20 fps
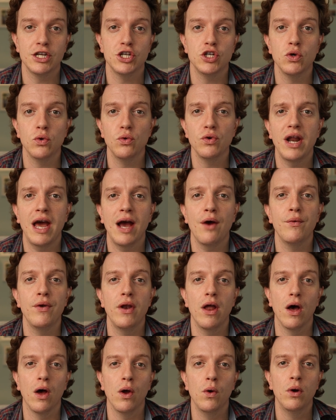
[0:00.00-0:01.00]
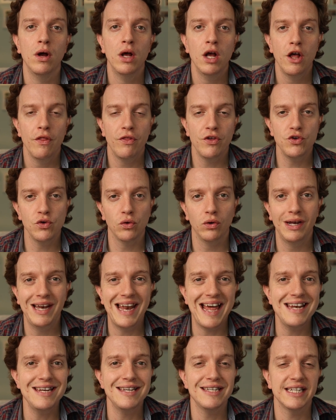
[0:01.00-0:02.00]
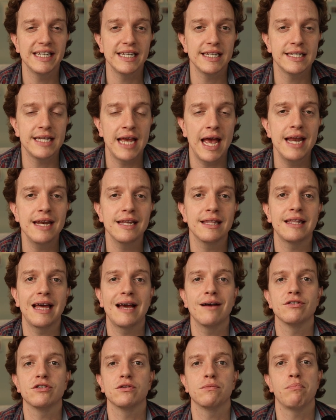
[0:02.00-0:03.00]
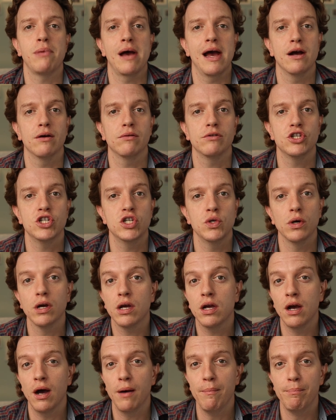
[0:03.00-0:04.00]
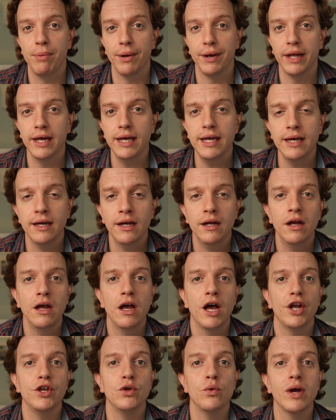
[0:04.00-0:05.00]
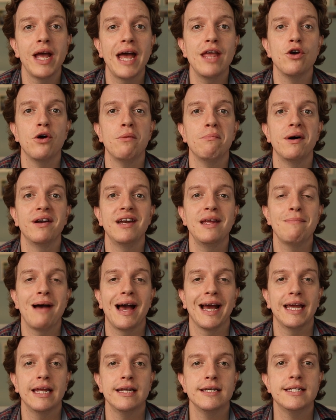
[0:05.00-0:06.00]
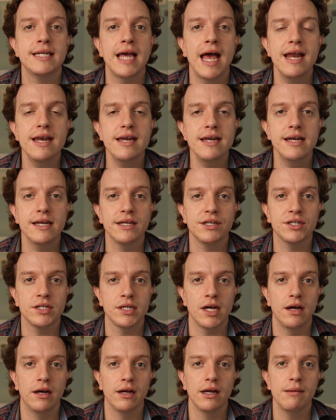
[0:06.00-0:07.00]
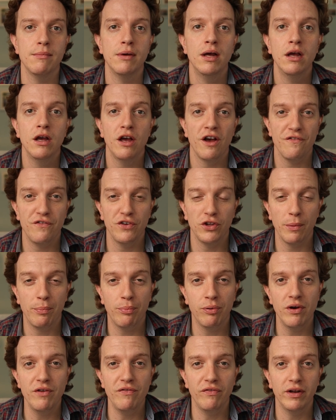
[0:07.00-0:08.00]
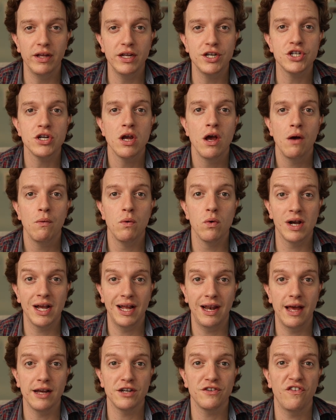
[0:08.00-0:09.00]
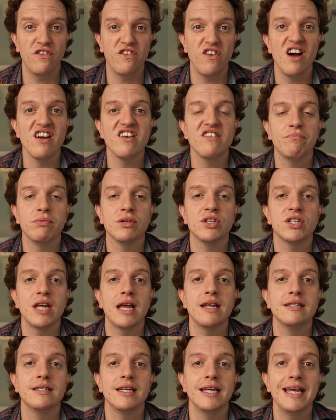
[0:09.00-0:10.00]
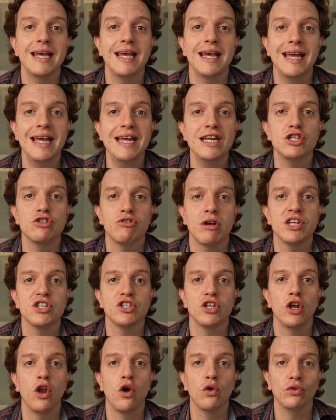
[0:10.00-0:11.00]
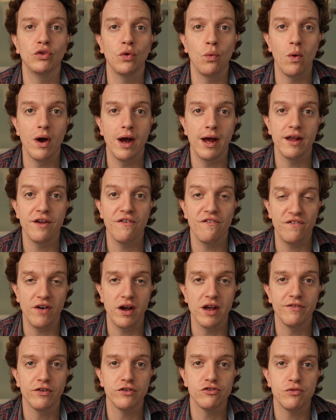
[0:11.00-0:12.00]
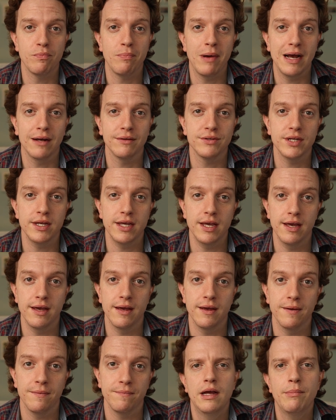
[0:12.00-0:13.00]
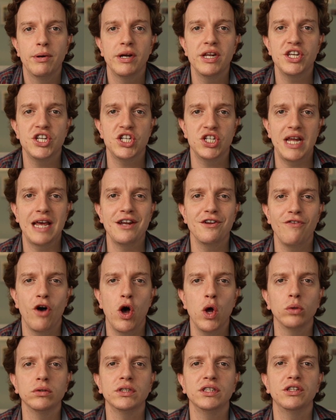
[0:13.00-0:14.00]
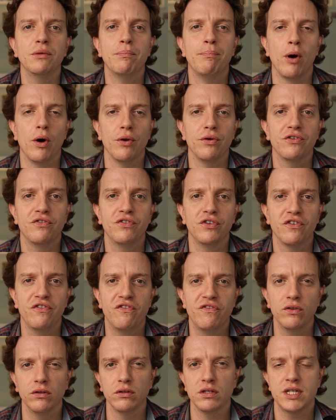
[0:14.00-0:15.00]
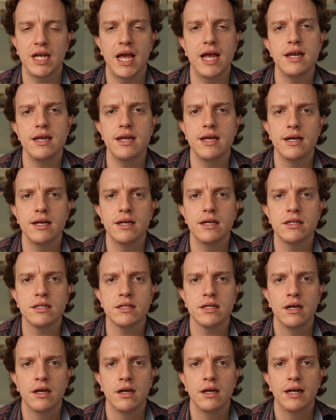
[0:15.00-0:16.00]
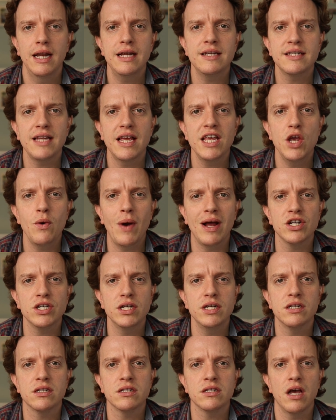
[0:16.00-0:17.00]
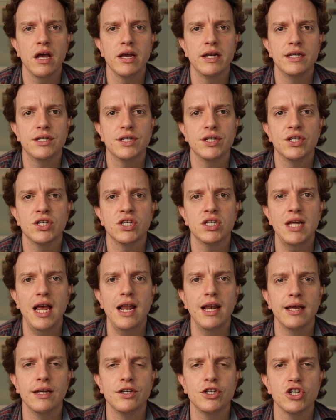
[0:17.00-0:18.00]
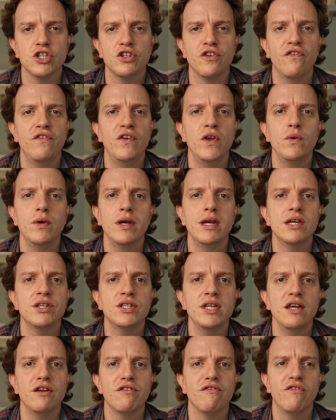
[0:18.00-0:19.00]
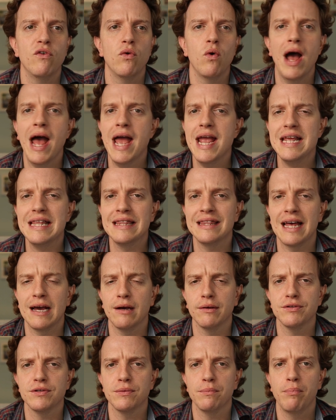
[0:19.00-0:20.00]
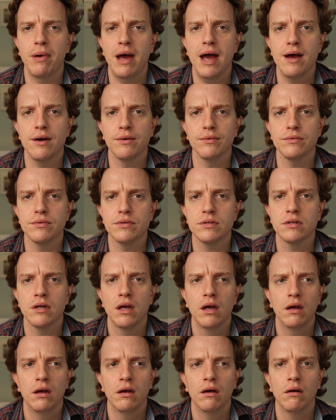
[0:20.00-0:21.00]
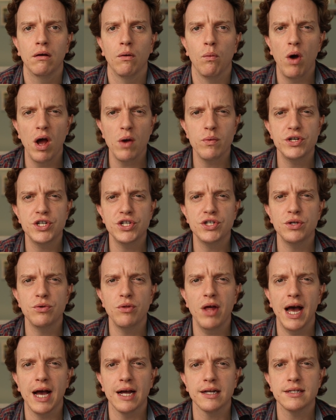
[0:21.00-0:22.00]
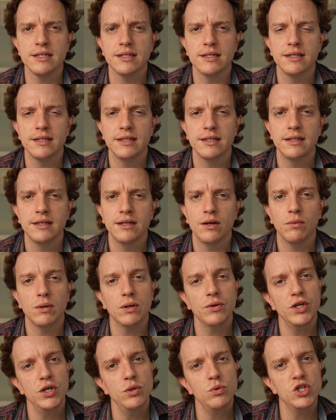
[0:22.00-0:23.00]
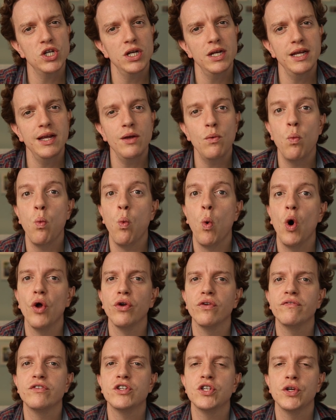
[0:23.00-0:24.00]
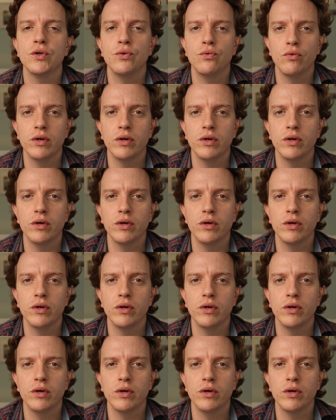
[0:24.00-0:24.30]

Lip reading: this, you'll now know that you're lending £10,000 to a company and you'll get your money back in 10 years' time, and for the privilege, we'll collect 5% a year interest along the way, £500 a year. But instead of holding the bond for the full 10 years, let's say you actually decided to sell it just a few years in for £8,000. Why would you do that? Well, usually one of two